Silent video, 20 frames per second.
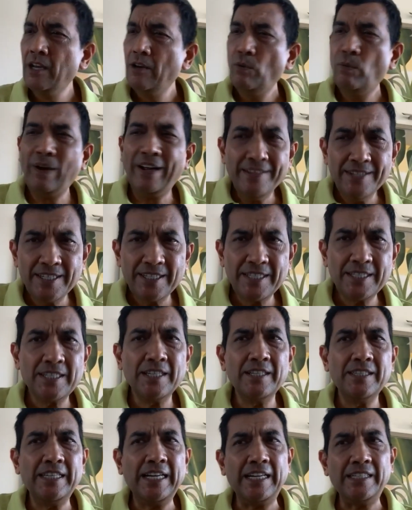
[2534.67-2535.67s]
Once
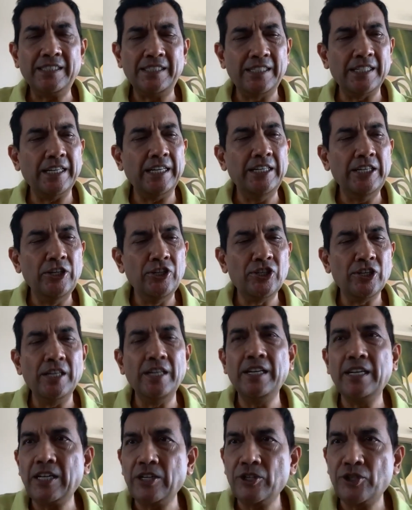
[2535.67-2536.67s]
that initial
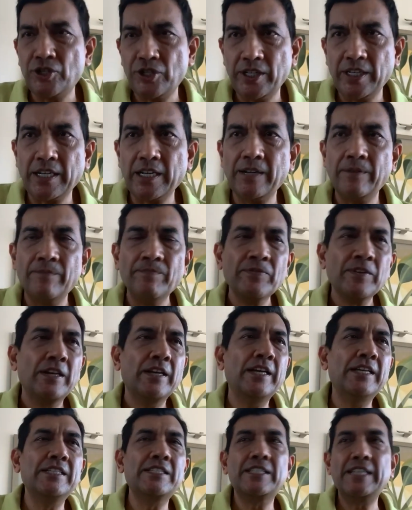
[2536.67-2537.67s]
inertia
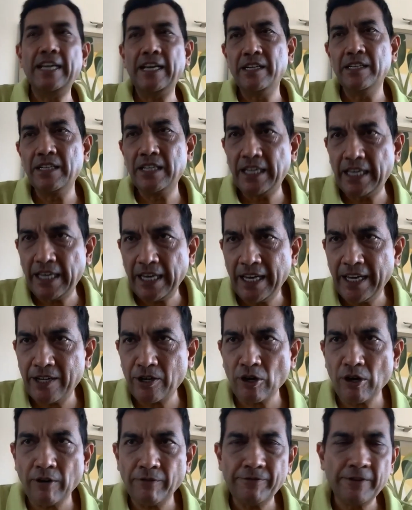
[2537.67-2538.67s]
is taken care
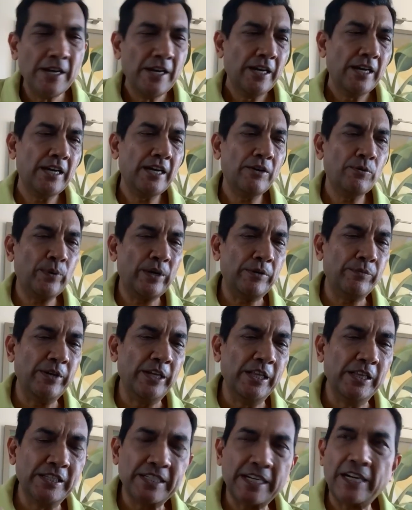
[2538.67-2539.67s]
of, when
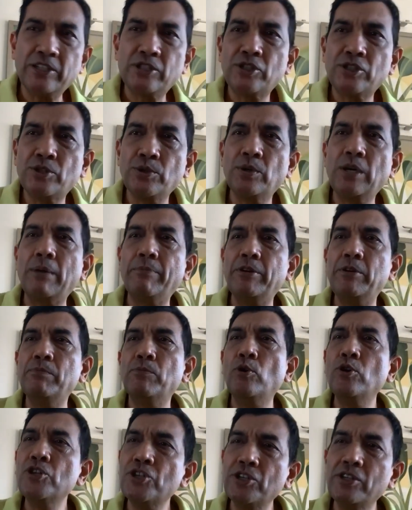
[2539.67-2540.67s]
wheel starts to come in
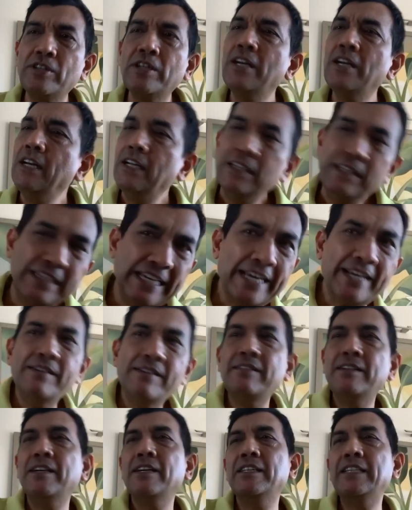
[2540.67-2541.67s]
motion,
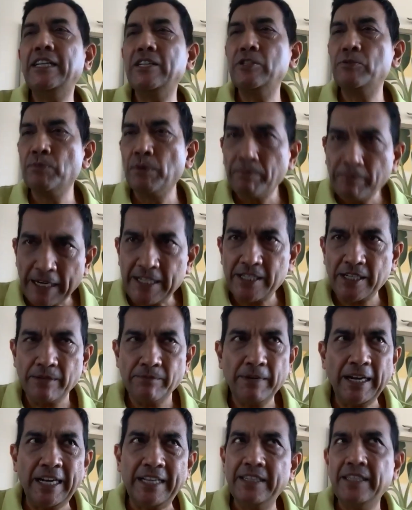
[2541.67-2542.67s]
then uh, there's
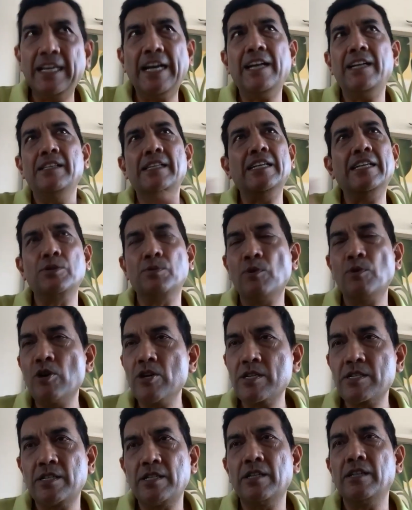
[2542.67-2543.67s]
momentum and that that's
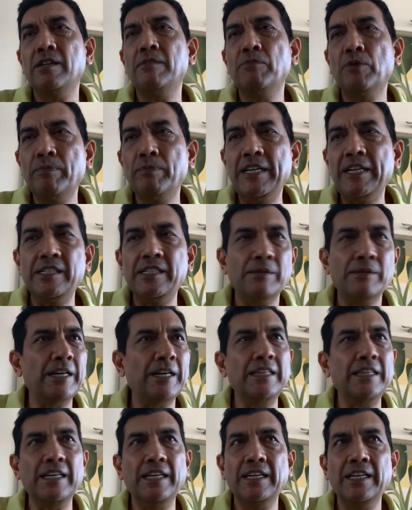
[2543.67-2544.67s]
what uh, momentum
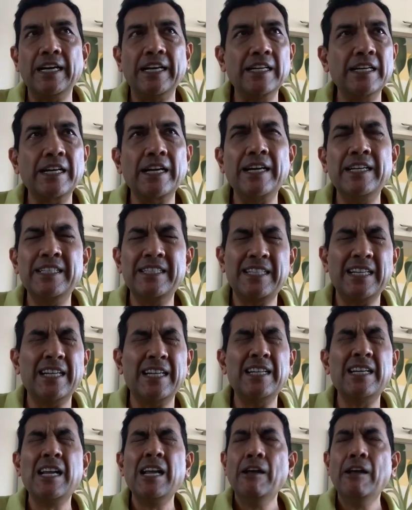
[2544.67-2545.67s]
i think NRAI has
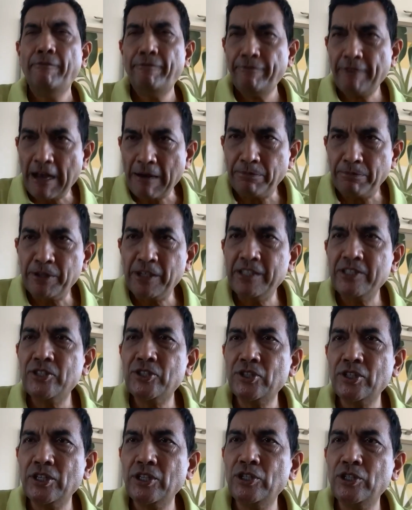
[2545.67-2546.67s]
done
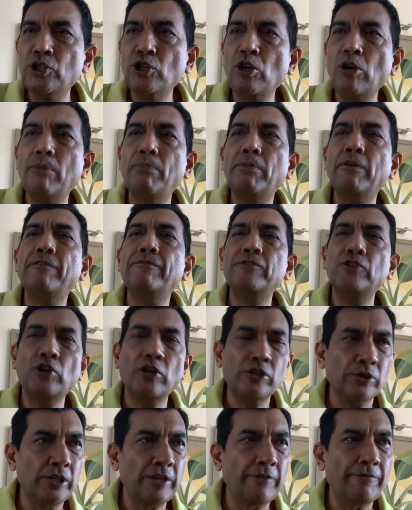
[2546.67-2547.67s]
fabulous uh, job of
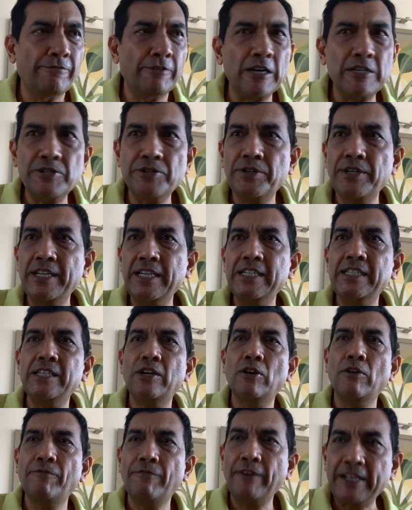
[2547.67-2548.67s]
not only
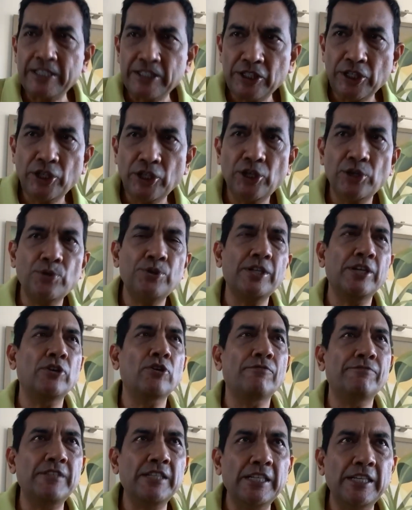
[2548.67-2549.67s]
fundraising, of executing,
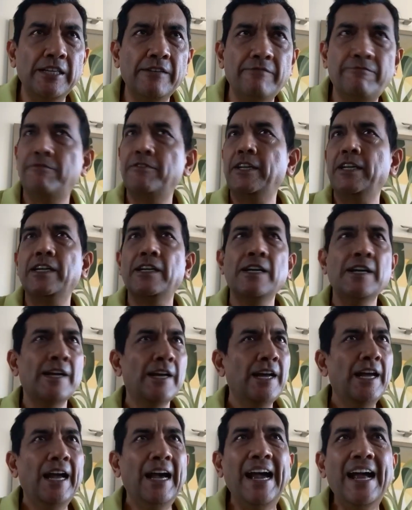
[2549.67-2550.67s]
of delivering.
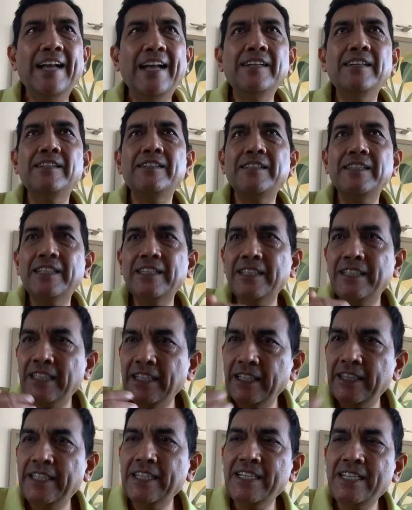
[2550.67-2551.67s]
Hmm. And uh, th-
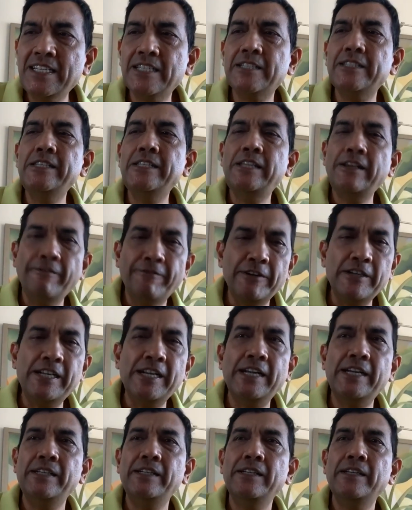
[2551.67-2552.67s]
this
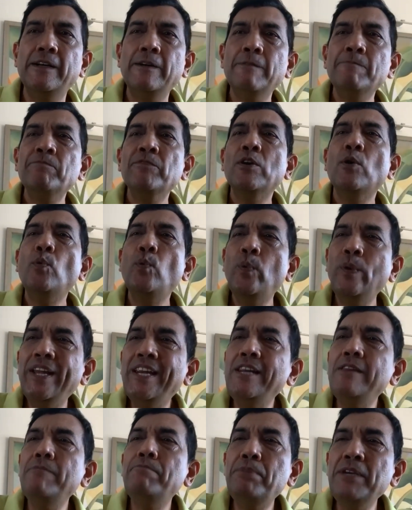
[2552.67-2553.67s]
dividend
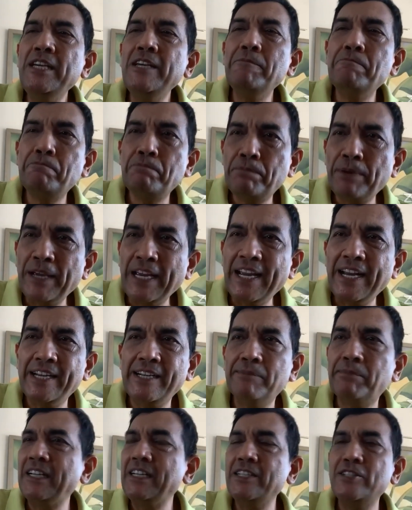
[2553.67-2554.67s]
will be paid,
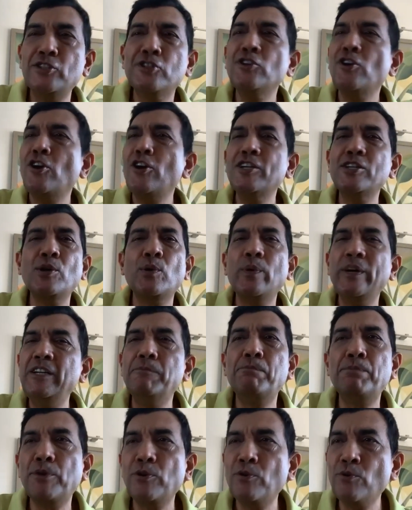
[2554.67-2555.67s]
but it's not quid
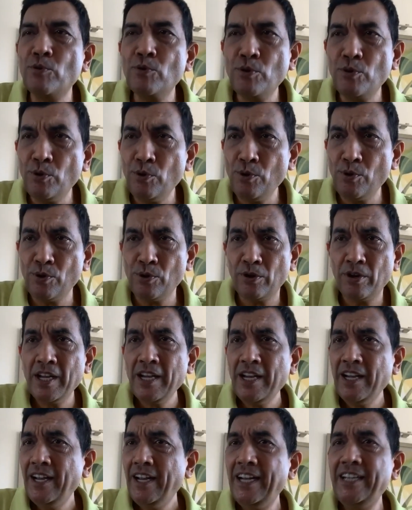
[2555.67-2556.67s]
pro quo.
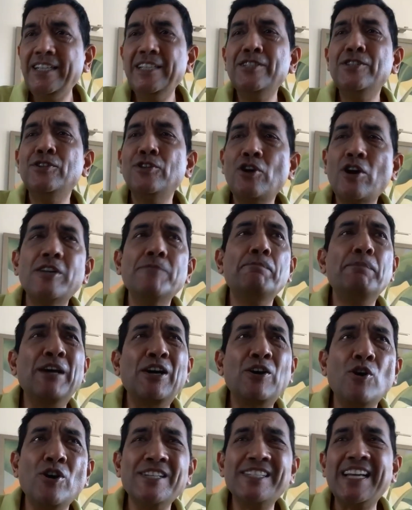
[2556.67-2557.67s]
It is not
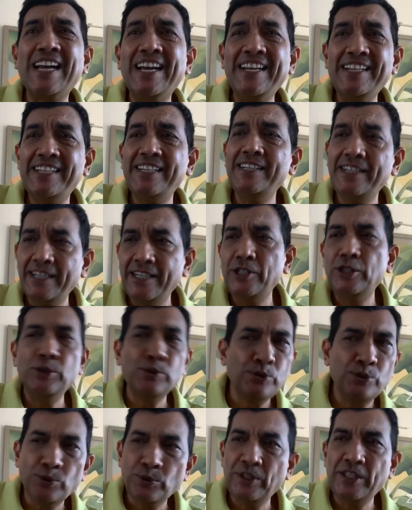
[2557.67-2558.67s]
because I did it, you
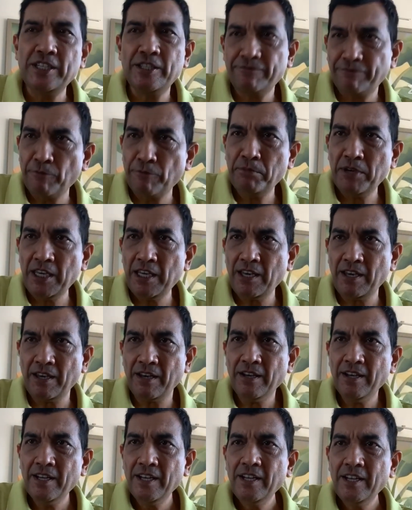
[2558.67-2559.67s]
do this for me.
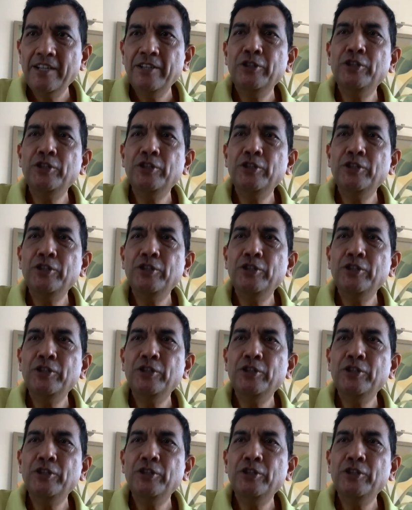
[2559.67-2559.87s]
Yeah.